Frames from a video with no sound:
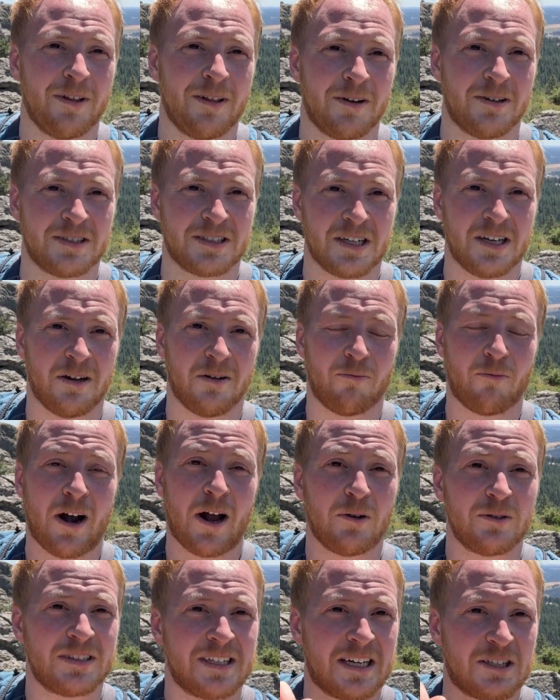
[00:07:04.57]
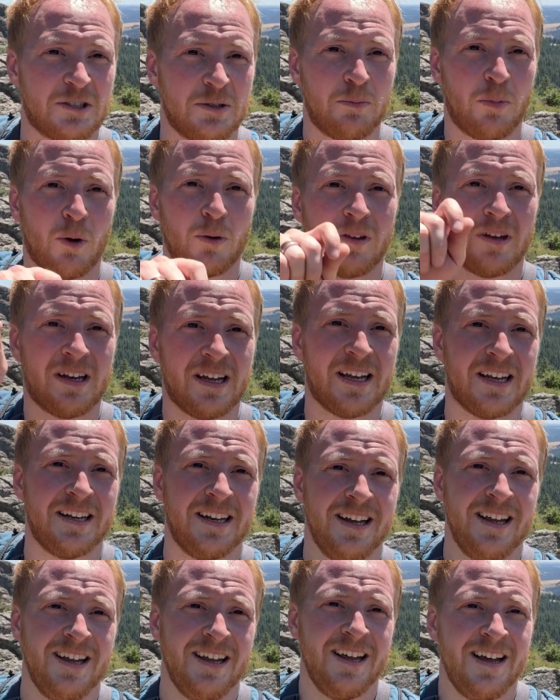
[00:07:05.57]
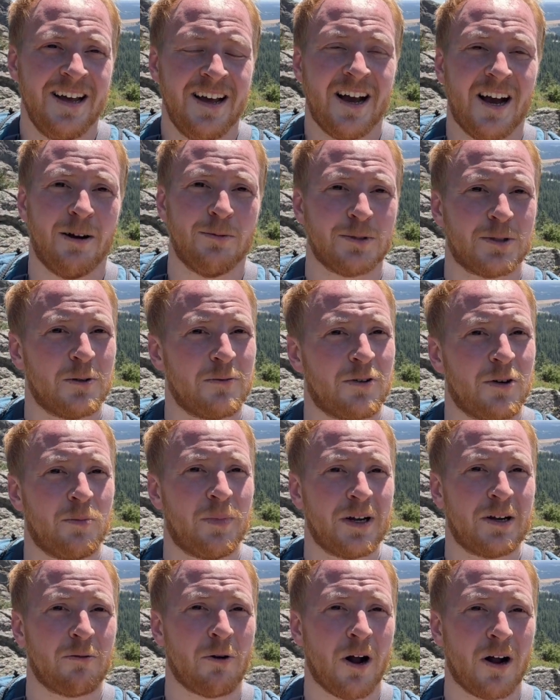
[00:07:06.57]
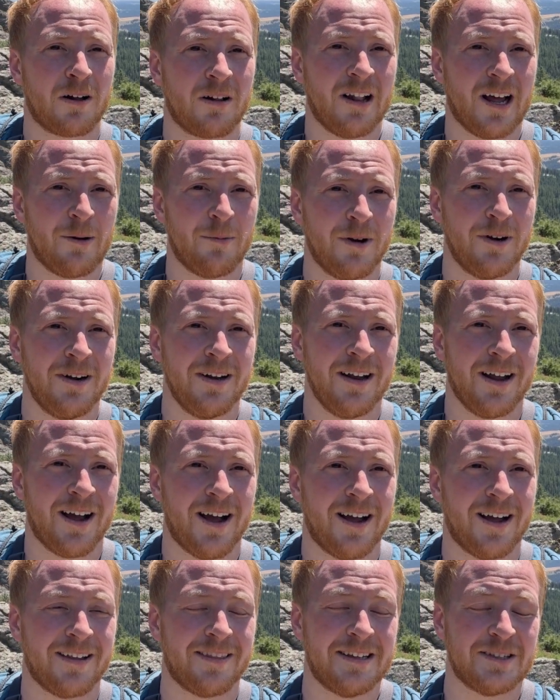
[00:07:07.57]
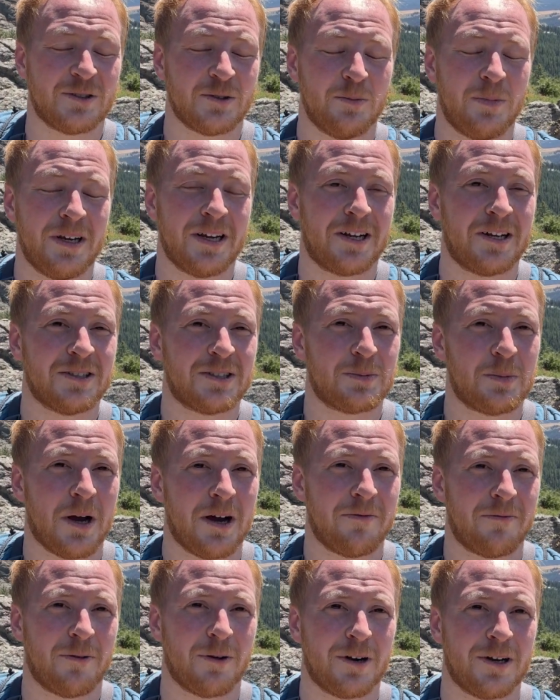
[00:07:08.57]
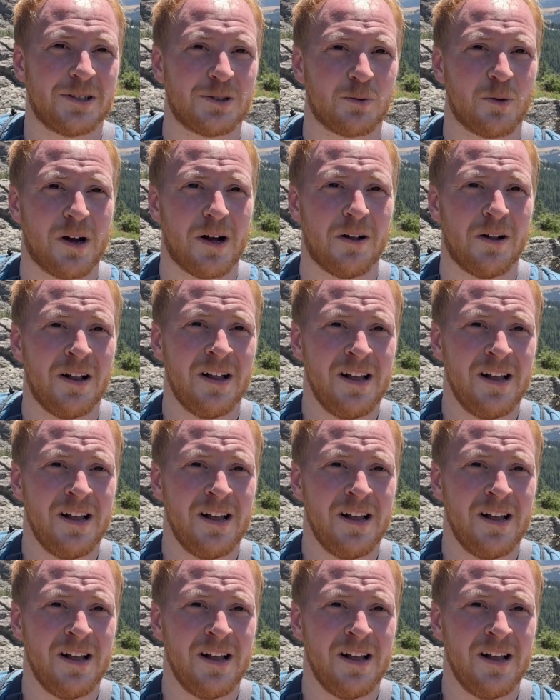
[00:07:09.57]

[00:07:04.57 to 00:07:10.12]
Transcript: There's routes actually bolted in, so if you're a big rock climber, this would be a good spot for you as well.